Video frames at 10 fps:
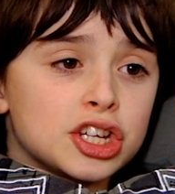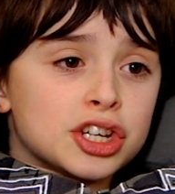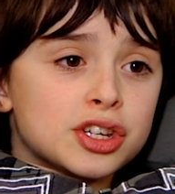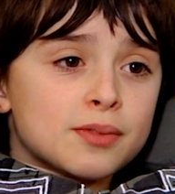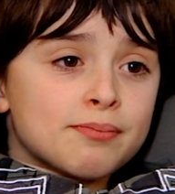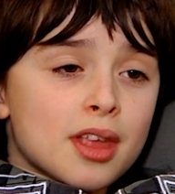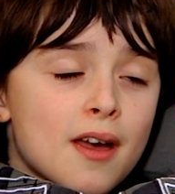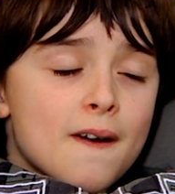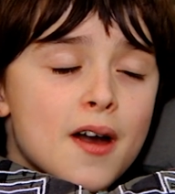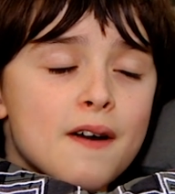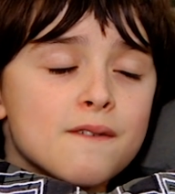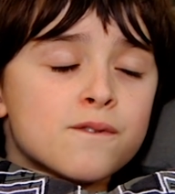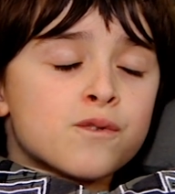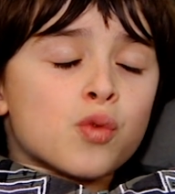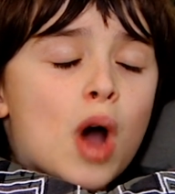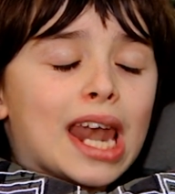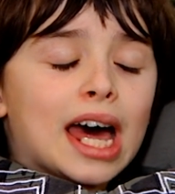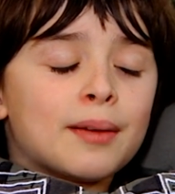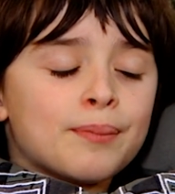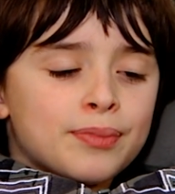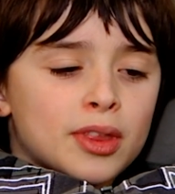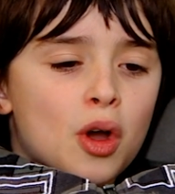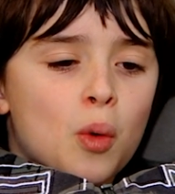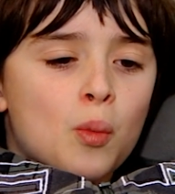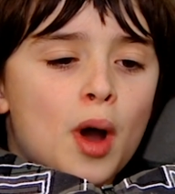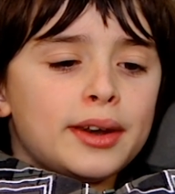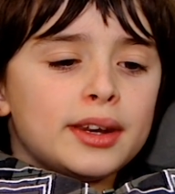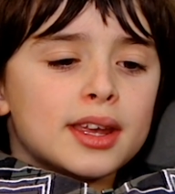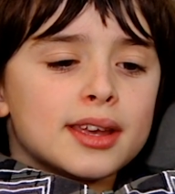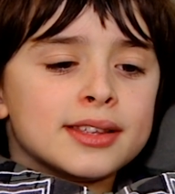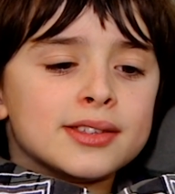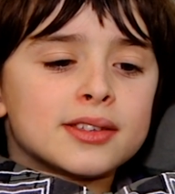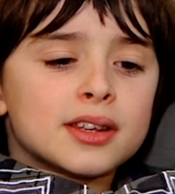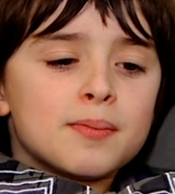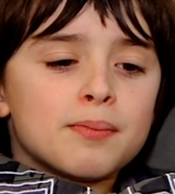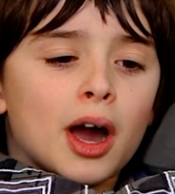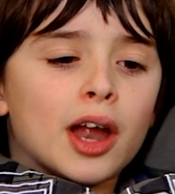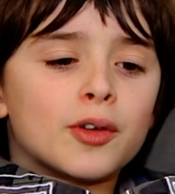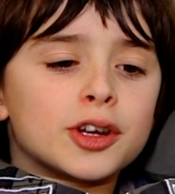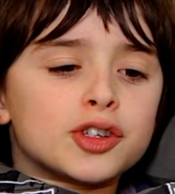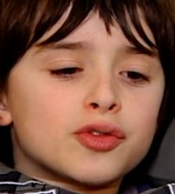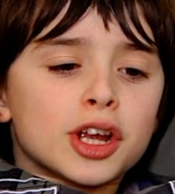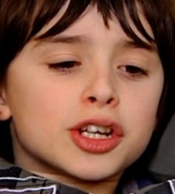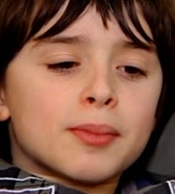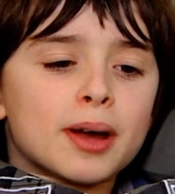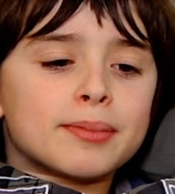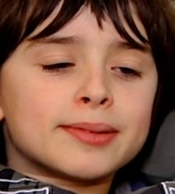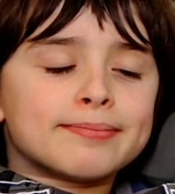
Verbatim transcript: to age it. Voila. One instant pirate treasure